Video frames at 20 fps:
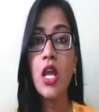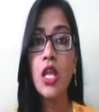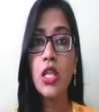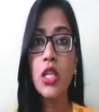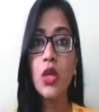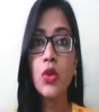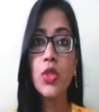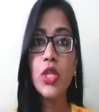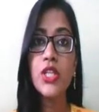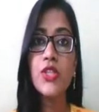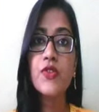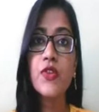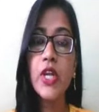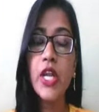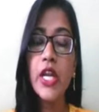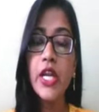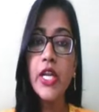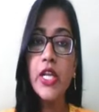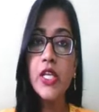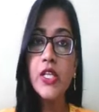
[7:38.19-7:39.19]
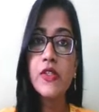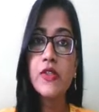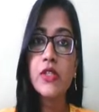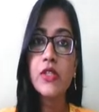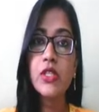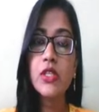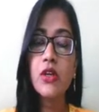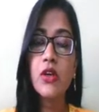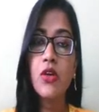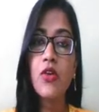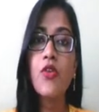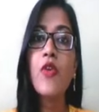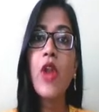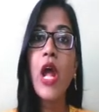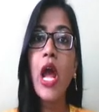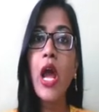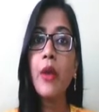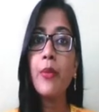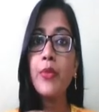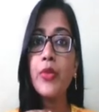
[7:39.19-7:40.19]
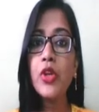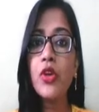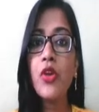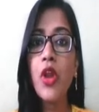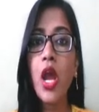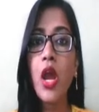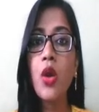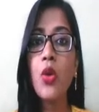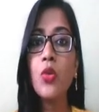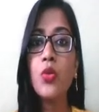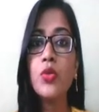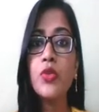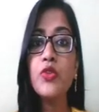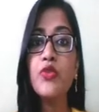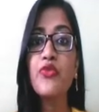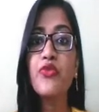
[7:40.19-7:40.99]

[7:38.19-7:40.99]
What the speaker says: Now the thread is wrapped around